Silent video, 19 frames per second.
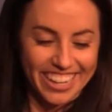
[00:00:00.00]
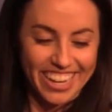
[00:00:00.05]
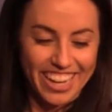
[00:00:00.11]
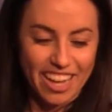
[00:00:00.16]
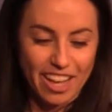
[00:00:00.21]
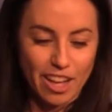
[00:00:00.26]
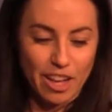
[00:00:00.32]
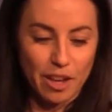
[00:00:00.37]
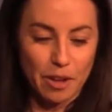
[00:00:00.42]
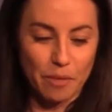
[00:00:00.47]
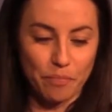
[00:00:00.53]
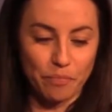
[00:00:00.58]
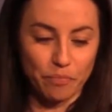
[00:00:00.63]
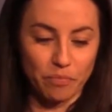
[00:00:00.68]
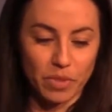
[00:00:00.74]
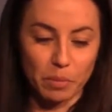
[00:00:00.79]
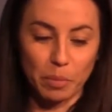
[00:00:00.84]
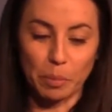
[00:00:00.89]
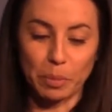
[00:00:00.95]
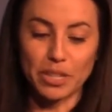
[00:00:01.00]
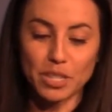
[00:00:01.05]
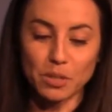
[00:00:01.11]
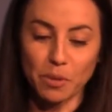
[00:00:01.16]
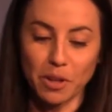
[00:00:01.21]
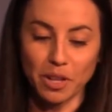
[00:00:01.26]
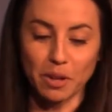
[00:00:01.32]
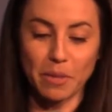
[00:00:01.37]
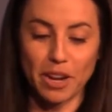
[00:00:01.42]
Um, but please
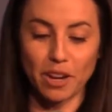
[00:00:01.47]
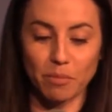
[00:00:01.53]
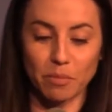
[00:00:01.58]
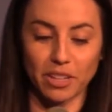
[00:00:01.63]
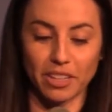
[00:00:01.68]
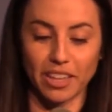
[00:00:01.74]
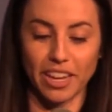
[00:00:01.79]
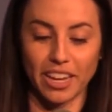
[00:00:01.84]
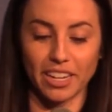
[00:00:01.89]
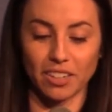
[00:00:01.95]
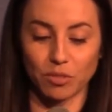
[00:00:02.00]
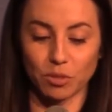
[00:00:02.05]
welcome Erin McLain,